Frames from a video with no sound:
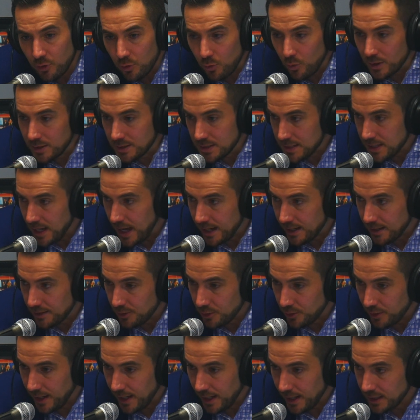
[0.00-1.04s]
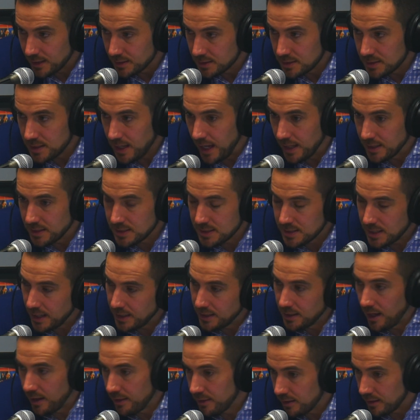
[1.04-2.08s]
Everyone sat on their hands and
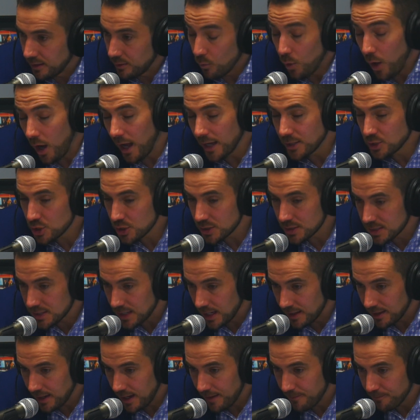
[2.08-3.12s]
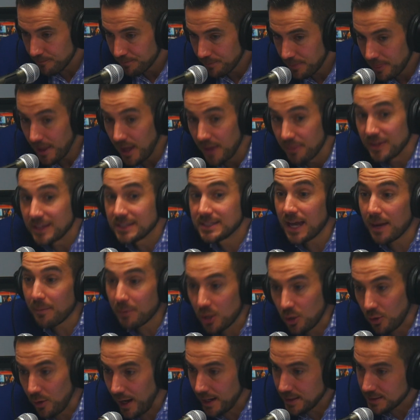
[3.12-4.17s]
said nothing. Well, I shouldn't say that. The
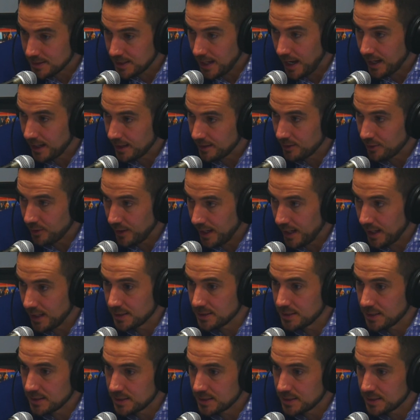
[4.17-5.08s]
Democrats sat on their